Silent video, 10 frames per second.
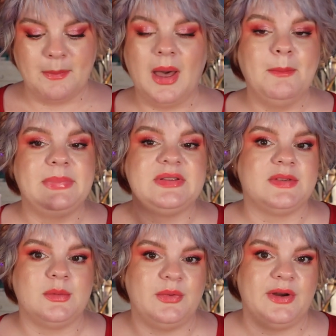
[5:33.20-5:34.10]
pump it
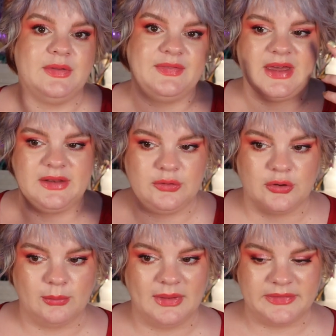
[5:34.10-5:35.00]
somewhere and then, you
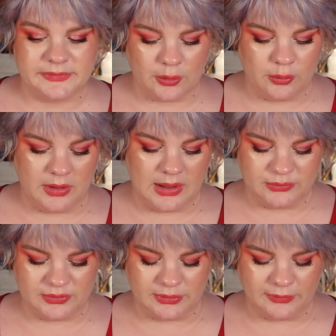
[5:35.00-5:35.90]
know, blend it
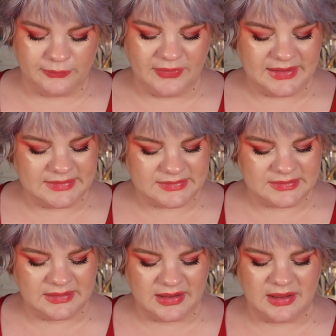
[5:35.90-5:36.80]
out on your
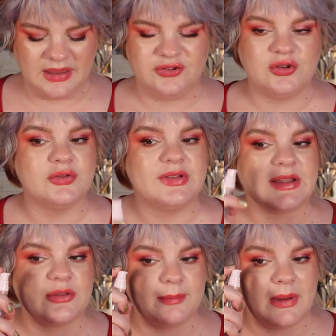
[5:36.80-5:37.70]
face. I don't
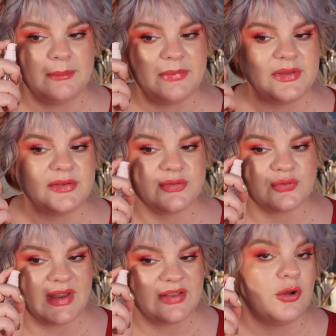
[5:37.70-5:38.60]
like to pump it
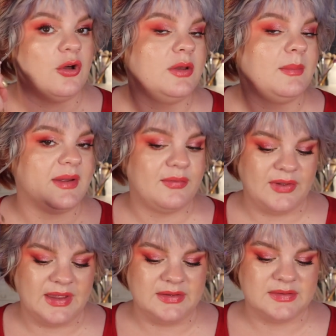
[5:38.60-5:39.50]
straight on my
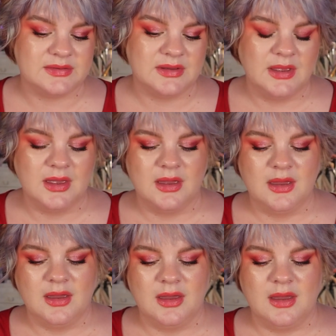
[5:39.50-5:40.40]
face.
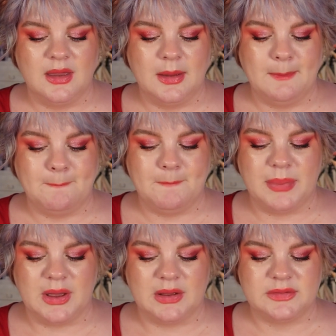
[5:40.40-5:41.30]

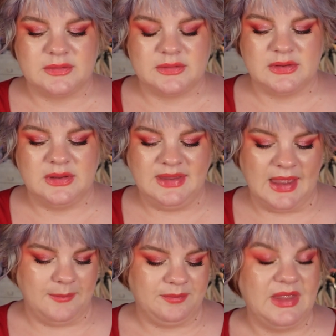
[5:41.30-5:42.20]
But
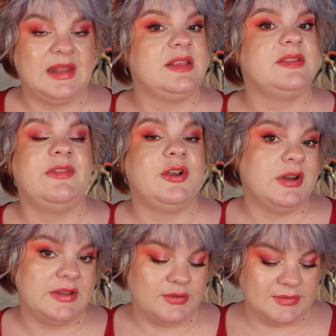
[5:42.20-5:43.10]
yeah, it is a very
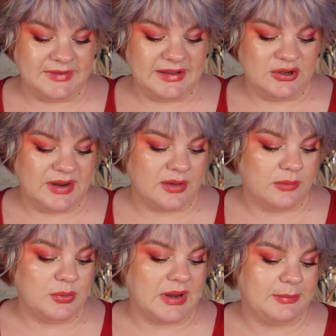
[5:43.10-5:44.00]
nice concealer. I
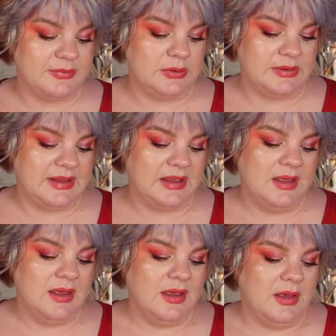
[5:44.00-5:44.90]
would absolutely
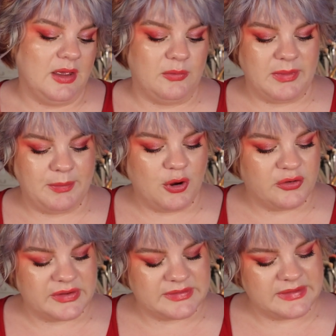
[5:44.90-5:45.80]

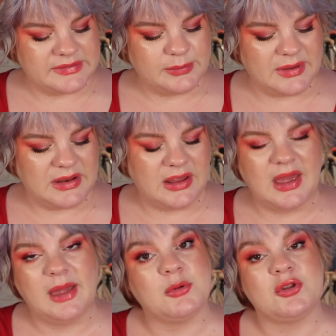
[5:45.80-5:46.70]
repurchase this one.
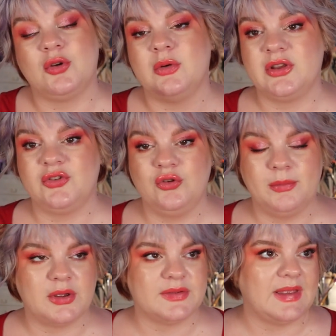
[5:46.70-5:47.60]
I'm not going to
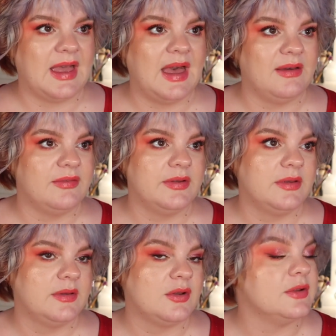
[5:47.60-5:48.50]
because I have
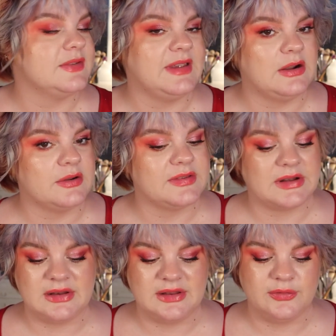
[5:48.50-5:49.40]
concealers
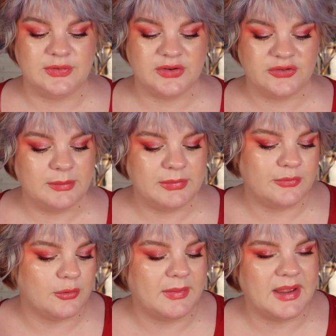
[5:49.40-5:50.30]
that I need to finish up
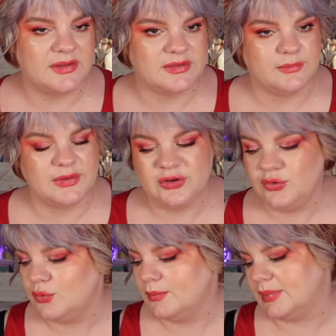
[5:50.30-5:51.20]
before buying something
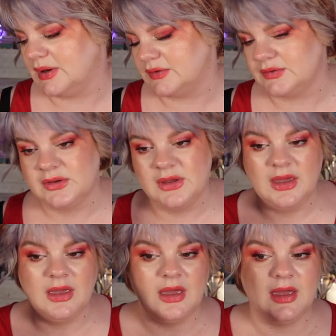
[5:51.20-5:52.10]
new. But
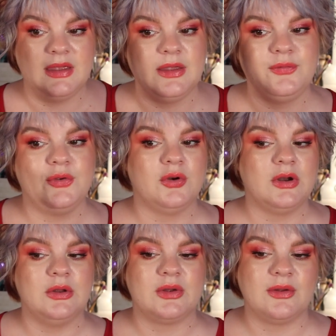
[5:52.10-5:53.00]
if
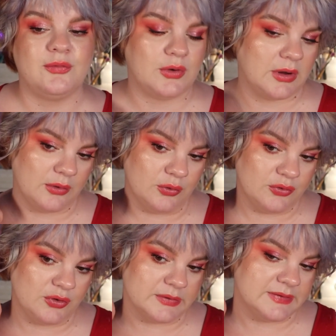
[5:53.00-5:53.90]
you're looking for a
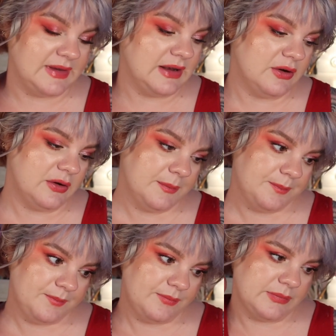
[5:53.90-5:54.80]
good concealer,
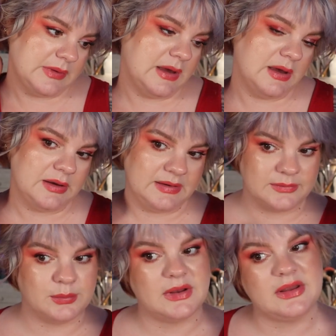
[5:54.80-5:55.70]

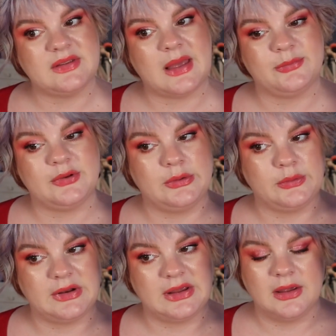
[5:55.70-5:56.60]
this one is
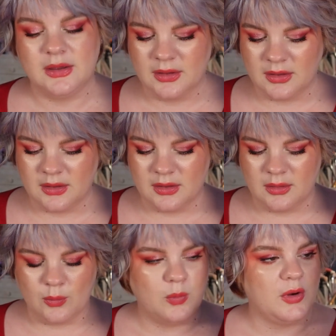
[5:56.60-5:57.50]
absolutely
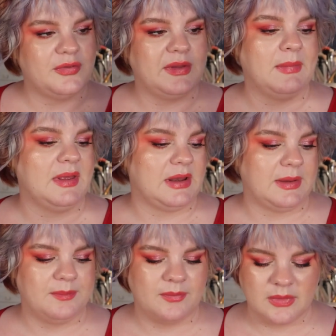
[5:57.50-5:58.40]
worth the money.